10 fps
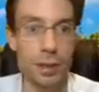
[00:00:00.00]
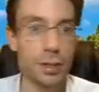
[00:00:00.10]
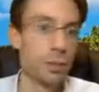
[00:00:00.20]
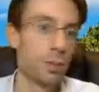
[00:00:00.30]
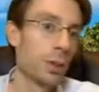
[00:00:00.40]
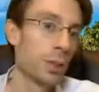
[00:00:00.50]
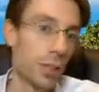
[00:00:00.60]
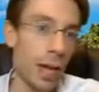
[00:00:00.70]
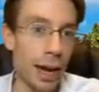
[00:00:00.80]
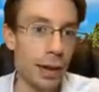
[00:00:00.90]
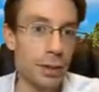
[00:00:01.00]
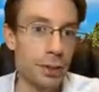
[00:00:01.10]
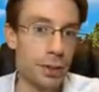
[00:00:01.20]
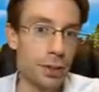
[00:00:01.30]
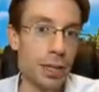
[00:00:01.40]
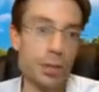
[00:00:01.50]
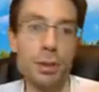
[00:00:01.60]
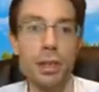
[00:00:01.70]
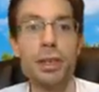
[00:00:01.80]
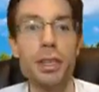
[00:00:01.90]
supports that. So that's
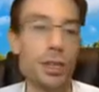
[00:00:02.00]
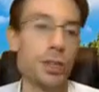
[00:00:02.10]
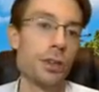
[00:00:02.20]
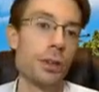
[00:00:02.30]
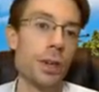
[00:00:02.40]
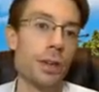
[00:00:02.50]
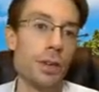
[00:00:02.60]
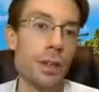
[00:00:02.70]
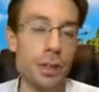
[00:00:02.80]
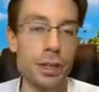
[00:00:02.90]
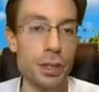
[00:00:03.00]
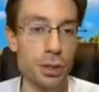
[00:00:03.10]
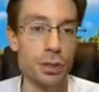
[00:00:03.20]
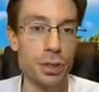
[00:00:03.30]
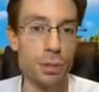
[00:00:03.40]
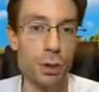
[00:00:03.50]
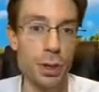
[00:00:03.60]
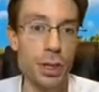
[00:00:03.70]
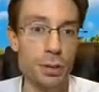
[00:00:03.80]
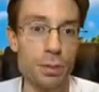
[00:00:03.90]
what unconditional love and unconditional
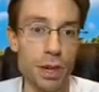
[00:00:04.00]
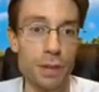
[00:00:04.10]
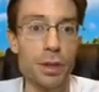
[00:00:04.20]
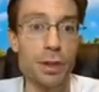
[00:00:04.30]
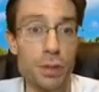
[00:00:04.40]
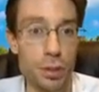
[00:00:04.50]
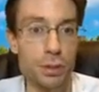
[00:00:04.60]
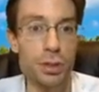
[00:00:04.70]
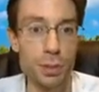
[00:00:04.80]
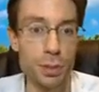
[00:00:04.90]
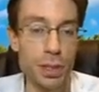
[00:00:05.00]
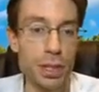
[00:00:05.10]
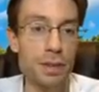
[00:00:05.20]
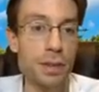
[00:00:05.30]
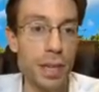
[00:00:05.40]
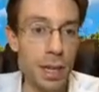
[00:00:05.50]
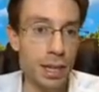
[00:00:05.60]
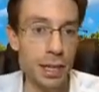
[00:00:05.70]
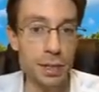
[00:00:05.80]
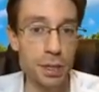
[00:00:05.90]
support is. Whatever you choose to believe
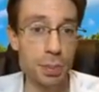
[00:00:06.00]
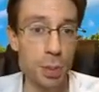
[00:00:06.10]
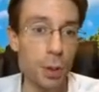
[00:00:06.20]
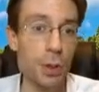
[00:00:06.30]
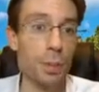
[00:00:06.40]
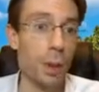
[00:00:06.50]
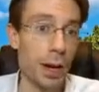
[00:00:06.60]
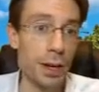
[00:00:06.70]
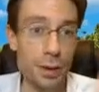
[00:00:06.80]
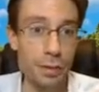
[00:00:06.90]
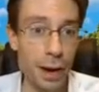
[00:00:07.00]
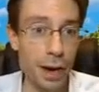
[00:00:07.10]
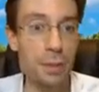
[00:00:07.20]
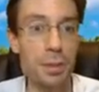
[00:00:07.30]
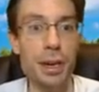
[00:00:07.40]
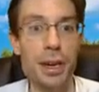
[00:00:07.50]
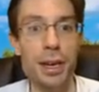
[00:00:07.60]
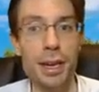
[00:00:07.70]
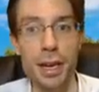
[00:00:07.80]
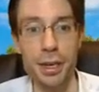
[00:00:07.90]
is supported by your environment,
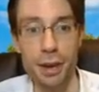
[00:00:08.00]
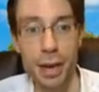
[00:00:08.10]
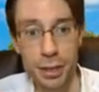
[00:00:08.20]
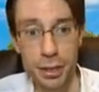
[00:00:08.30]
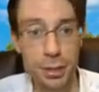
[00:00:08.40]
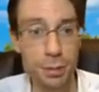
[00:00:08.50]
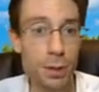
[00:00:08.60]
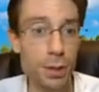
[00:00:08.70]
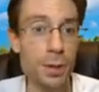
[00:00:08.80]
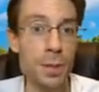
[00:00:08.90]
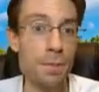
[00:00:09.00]
and your actions will